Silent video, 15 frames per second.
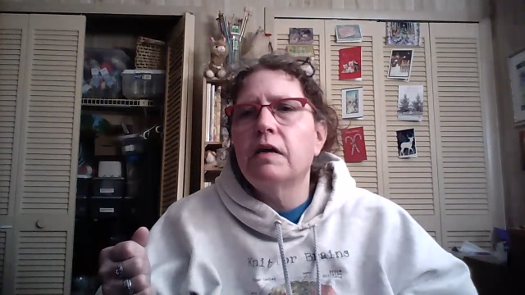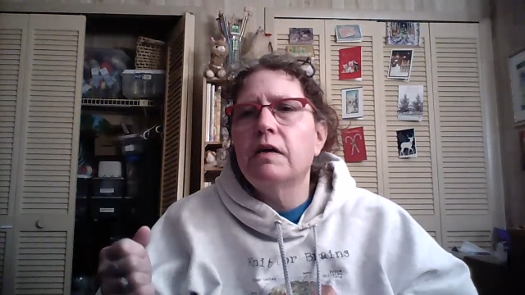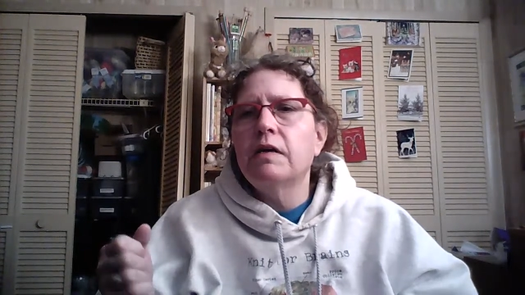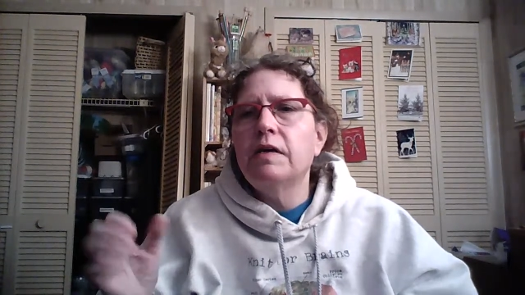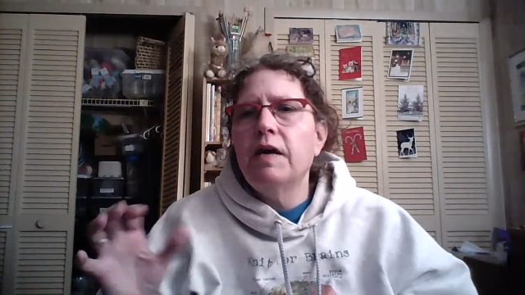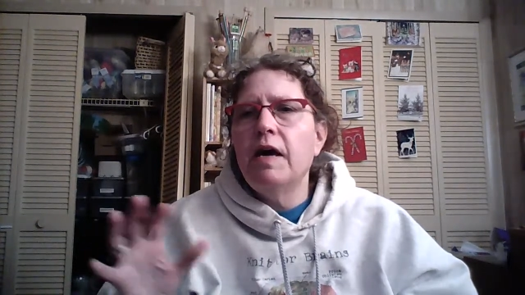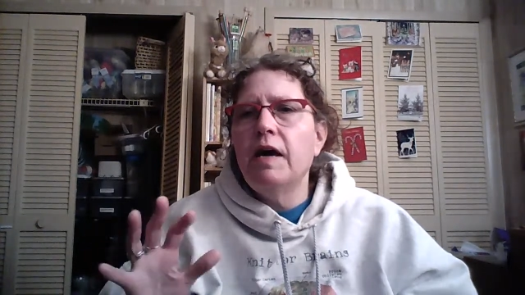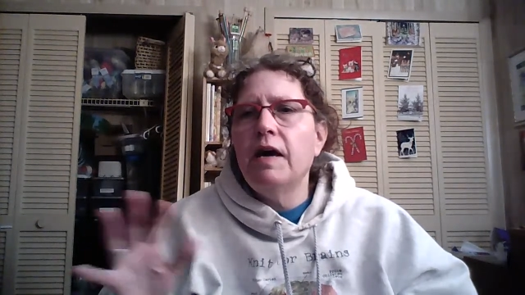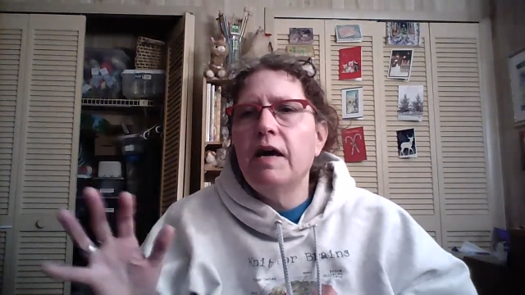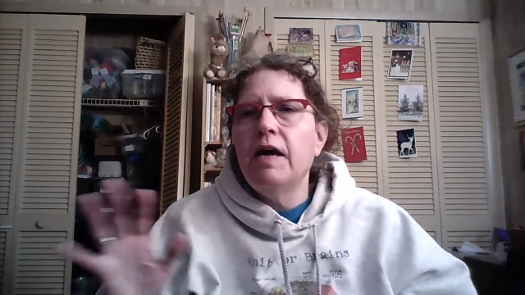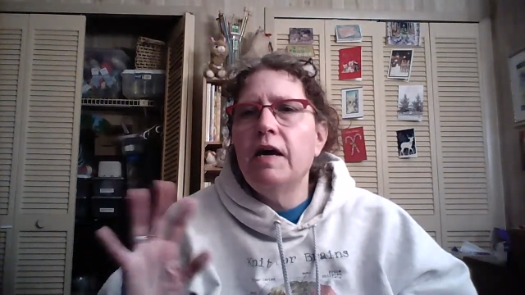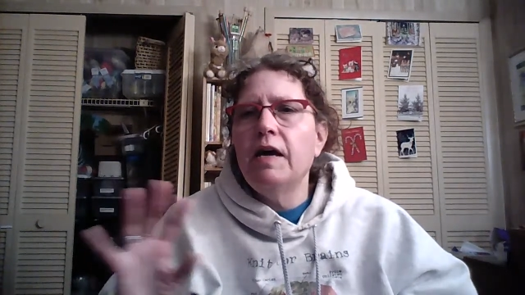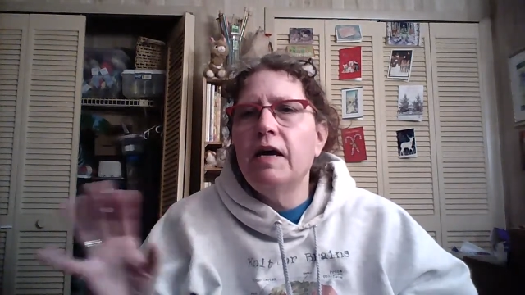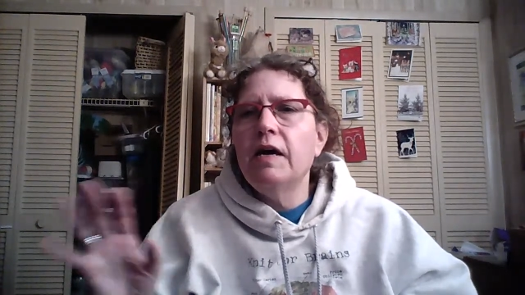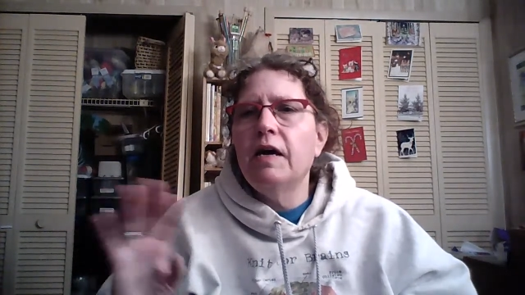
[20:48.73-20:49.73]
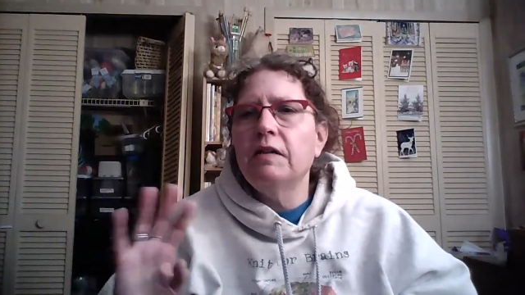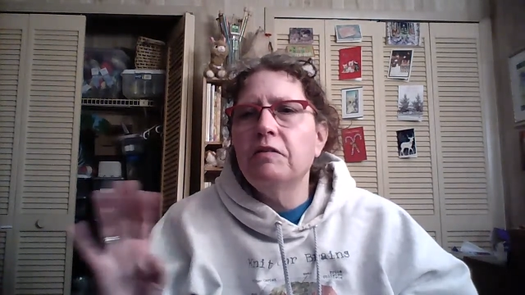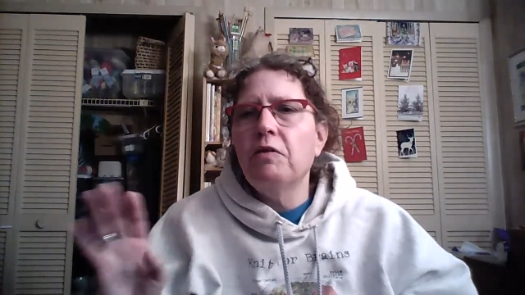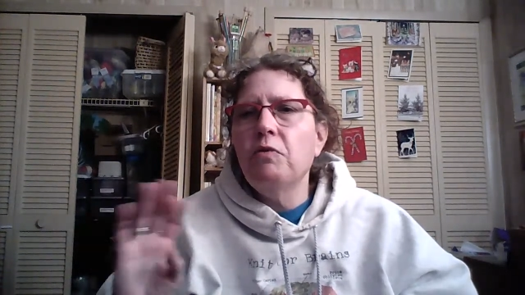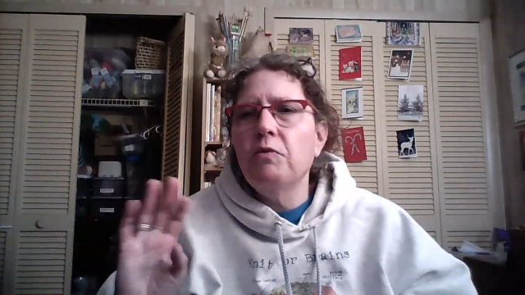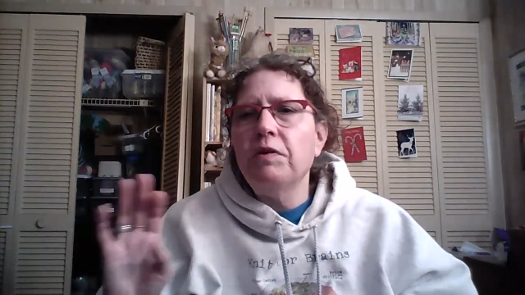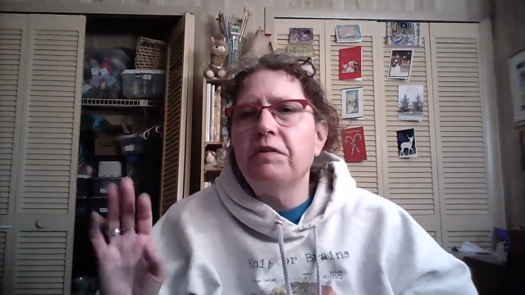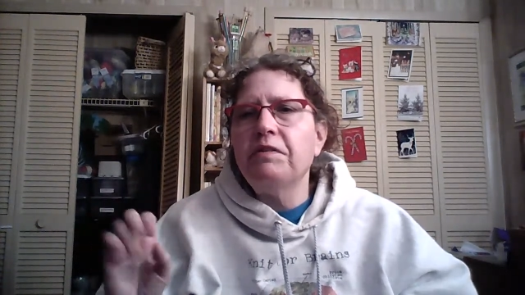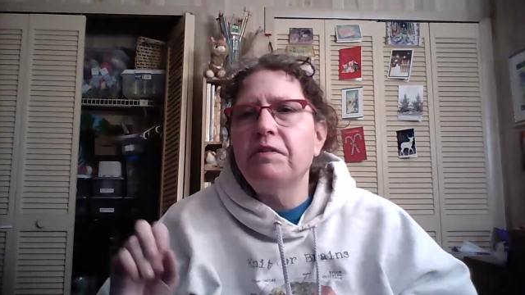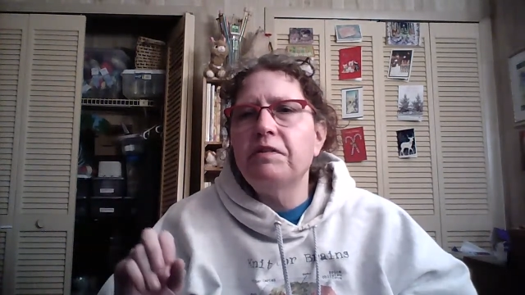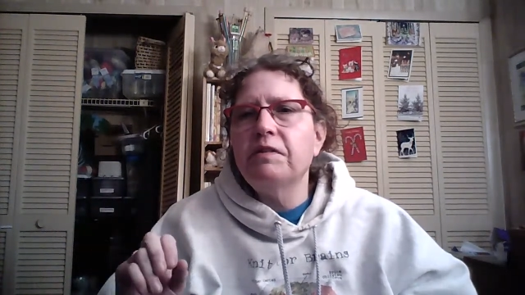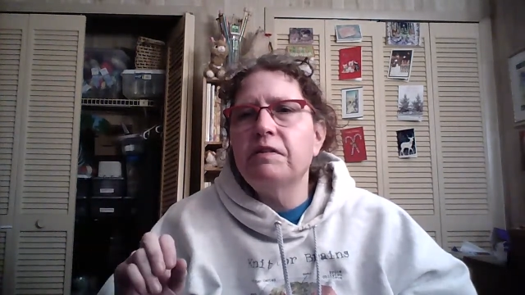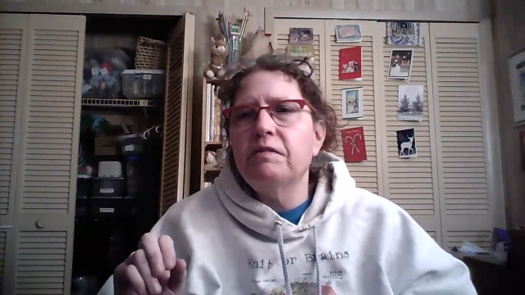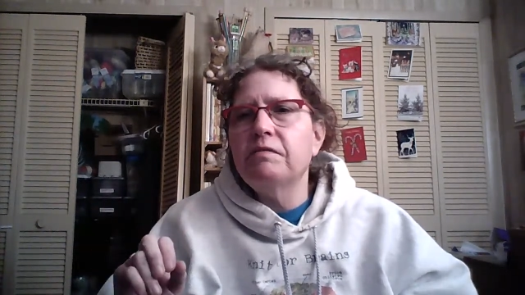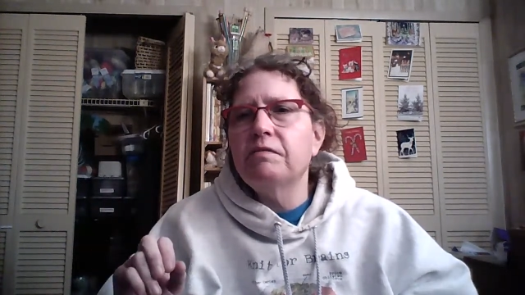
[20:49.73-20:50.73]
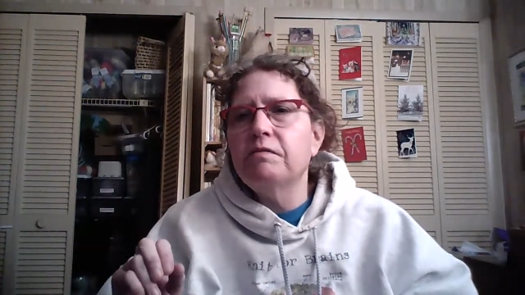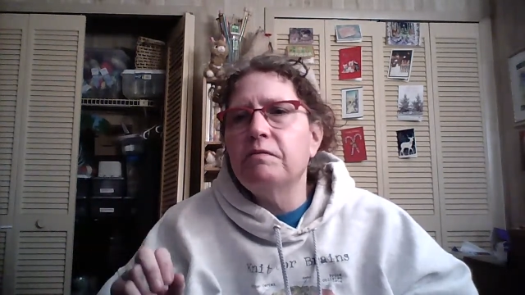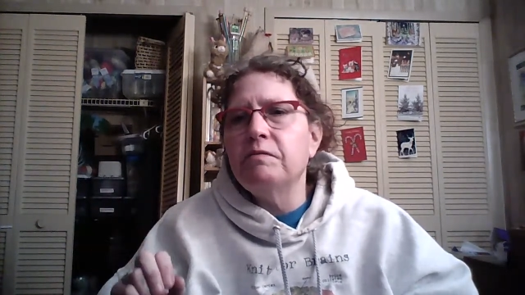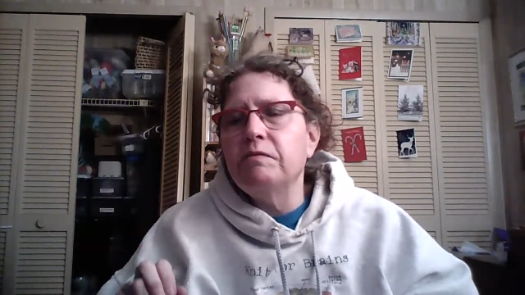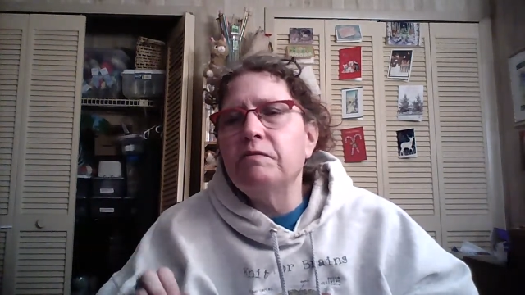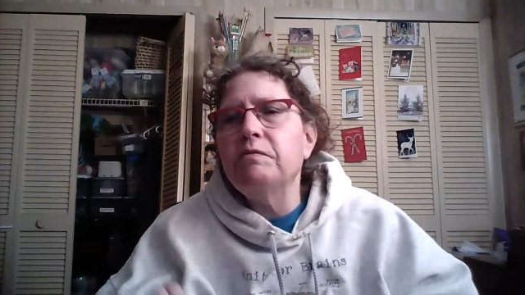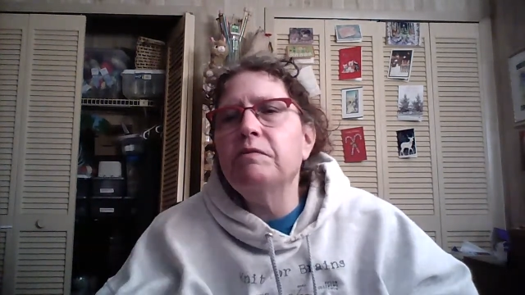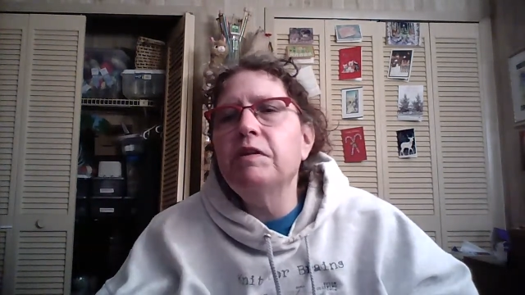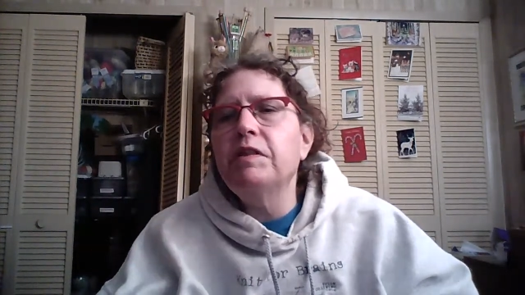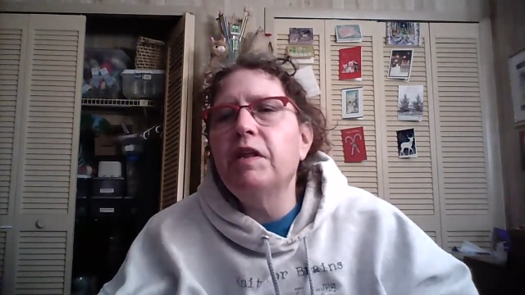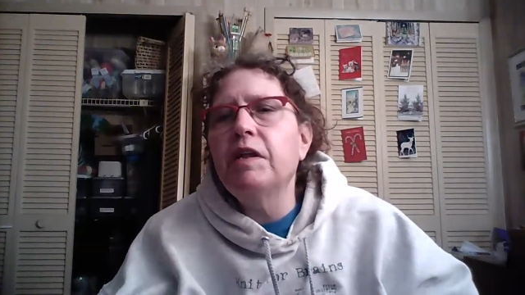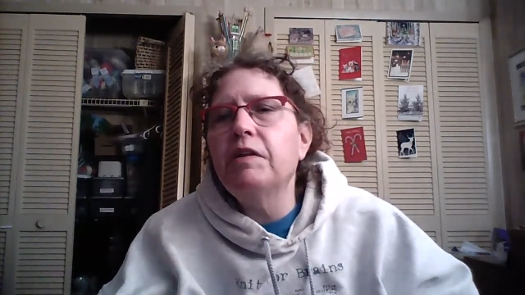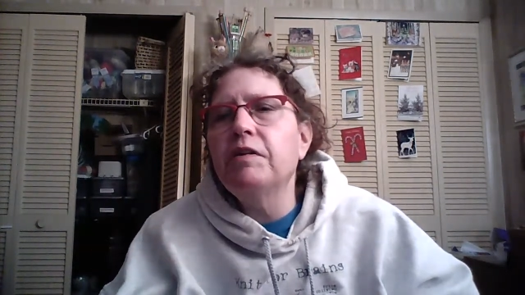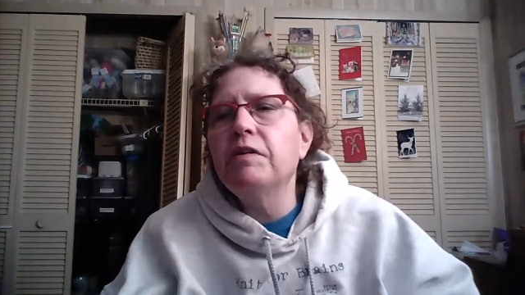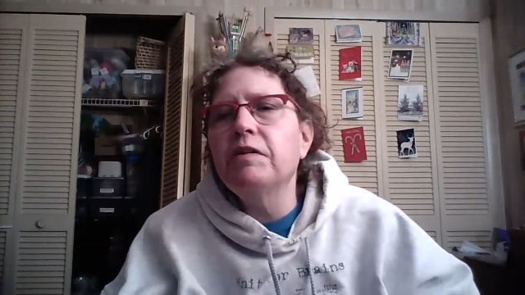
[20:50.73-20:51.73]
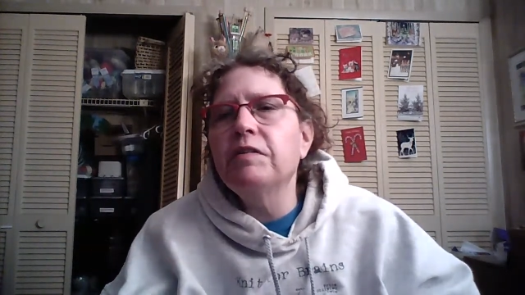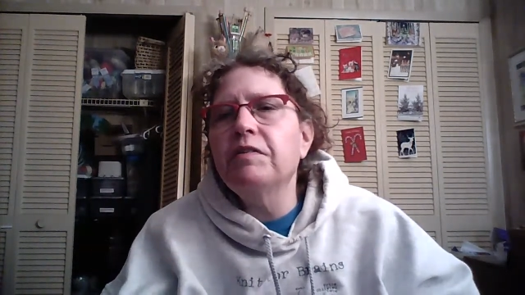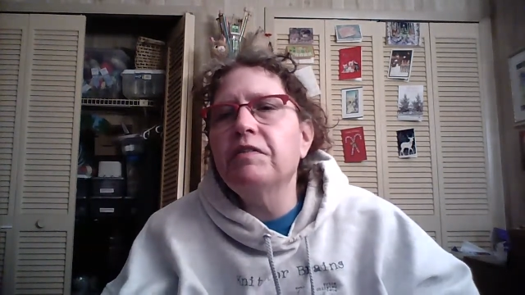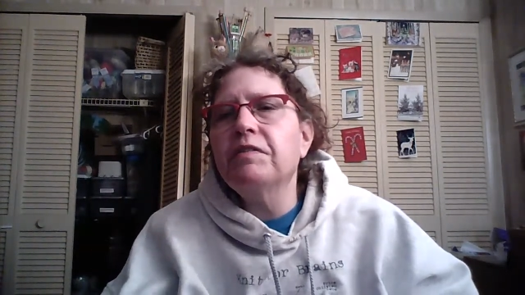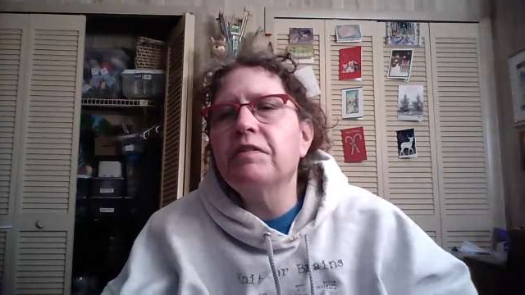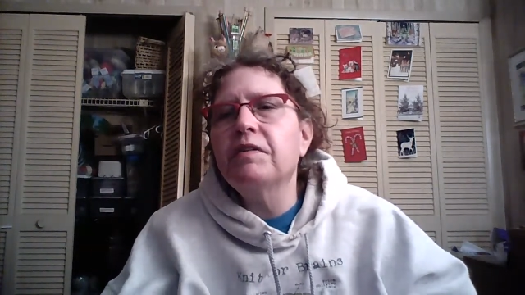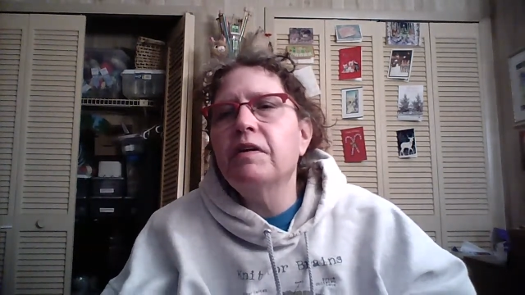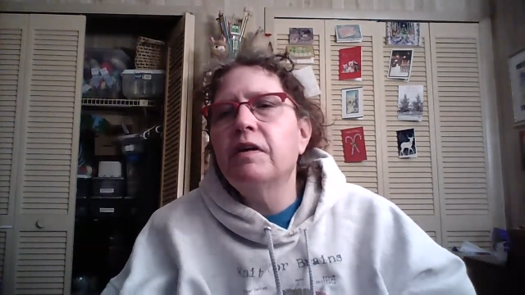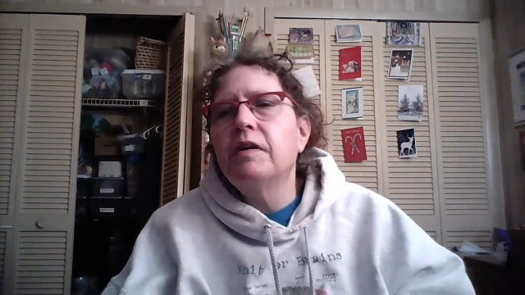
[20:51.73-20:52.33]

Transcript: Yay! Hello, reading nurse.